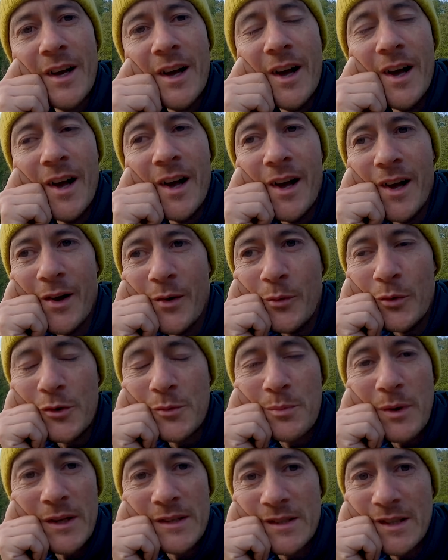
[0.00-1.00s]
uh,
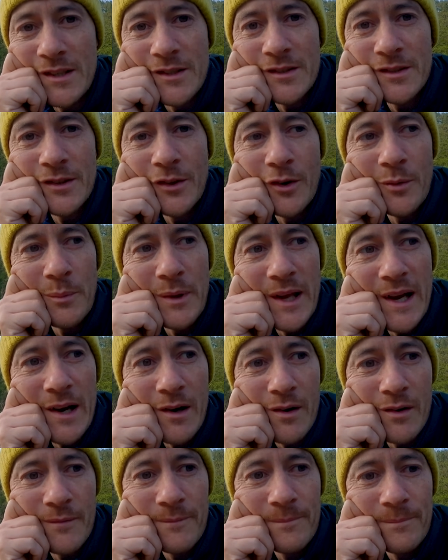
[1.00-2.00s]
which basically just knocked me
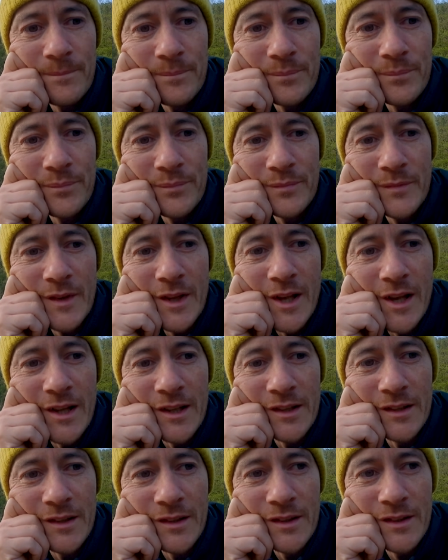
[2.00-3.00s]
out,
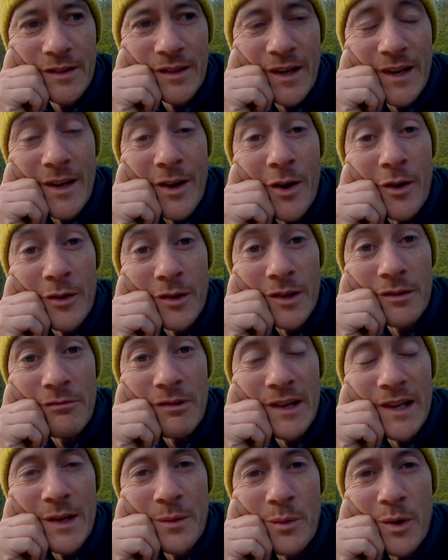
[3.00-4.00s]
and I only
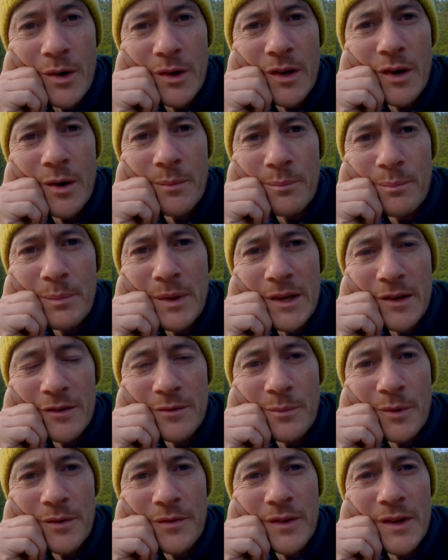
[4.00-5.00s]
really woke up
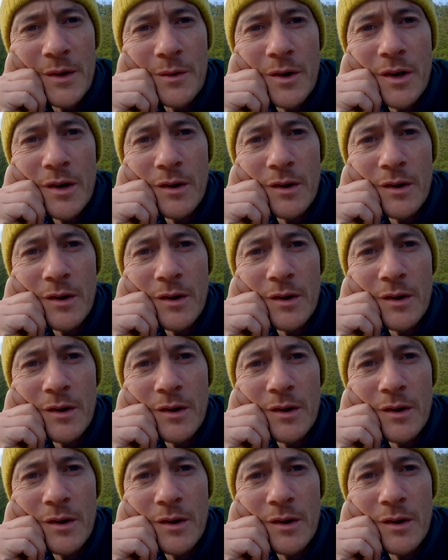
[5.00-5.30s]
because my feet were